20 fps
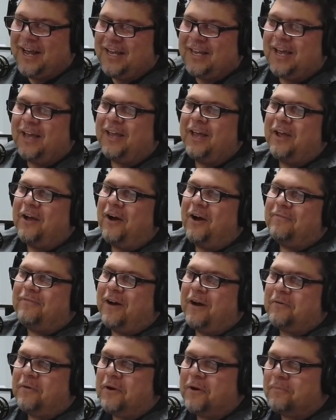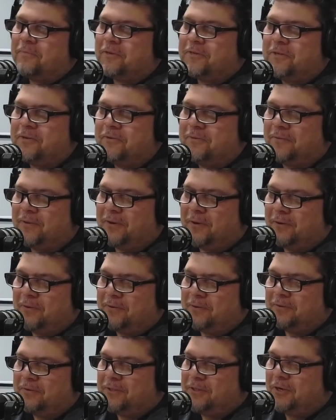Kicking off hour number 2 of the
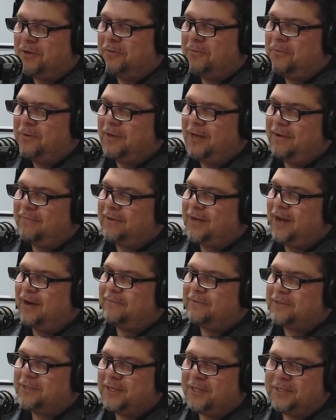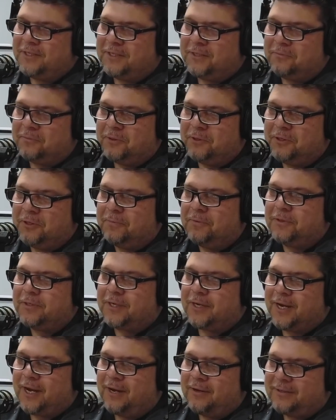local show, we'll have conversations with Jimmer
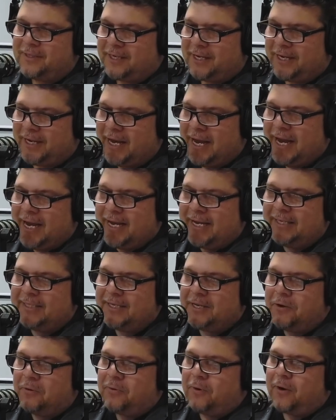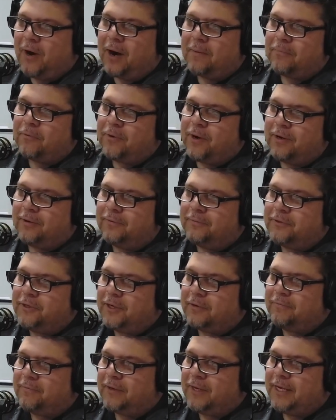Soccocio. He's the owner-operator of
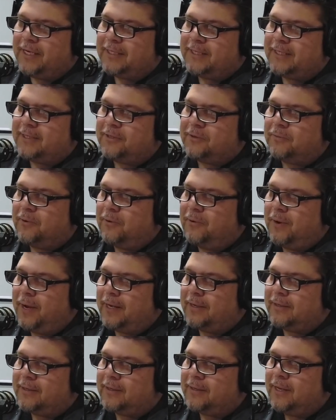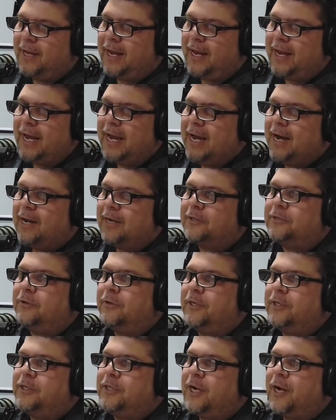Chick-fil-A, Cicero, and Clay.
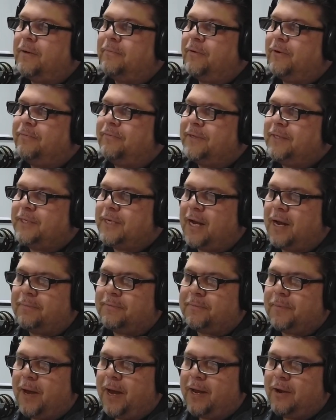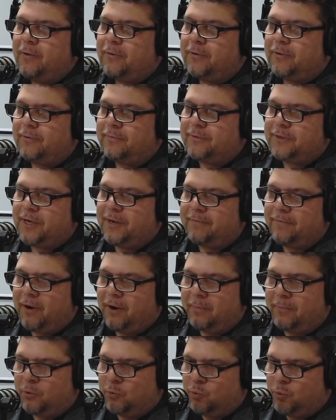Attorney John Murphy stops by, owner of Safe
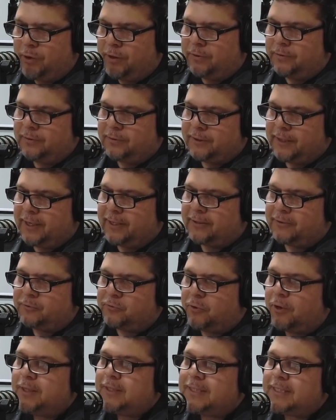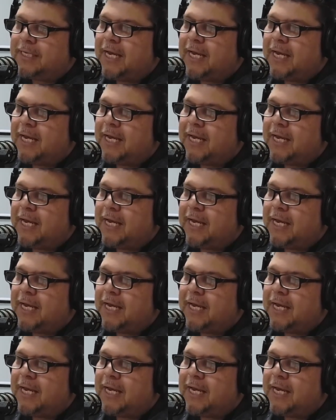Harbor Wills and Trusts.